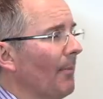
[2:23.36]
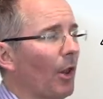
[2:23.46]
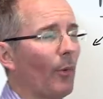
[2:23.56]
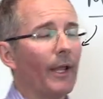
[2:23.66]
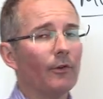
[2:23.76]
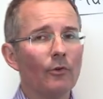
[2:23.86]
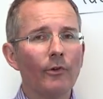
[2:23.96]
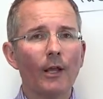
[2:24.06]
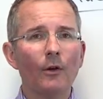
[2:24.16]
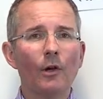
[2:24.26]
by the way, do
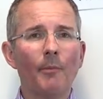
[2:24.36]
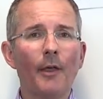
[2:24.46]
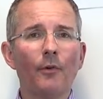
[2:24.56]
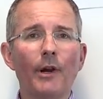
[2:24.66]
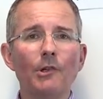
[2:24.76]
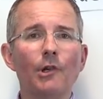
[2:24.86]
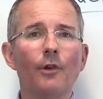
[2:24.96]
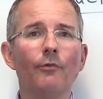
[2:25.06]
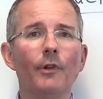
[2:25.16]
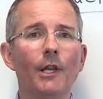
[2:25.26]
take a look at my other
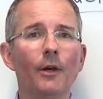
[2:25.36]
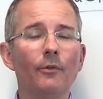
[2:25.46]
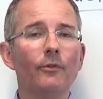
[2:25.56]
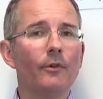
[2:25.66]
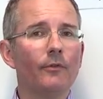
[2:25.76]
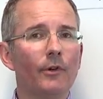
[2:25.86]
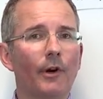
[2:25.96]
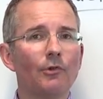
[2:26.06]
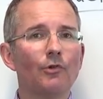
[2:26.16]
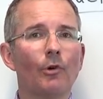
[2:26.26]
ratios videos if you're
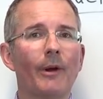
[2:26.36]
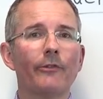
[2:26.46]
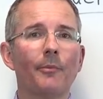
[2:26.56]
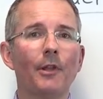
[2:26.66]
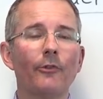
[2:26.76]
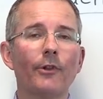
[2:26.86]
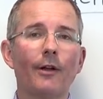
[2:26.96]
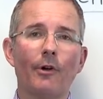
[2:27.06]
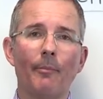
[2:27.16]
unsure about some of this stuff,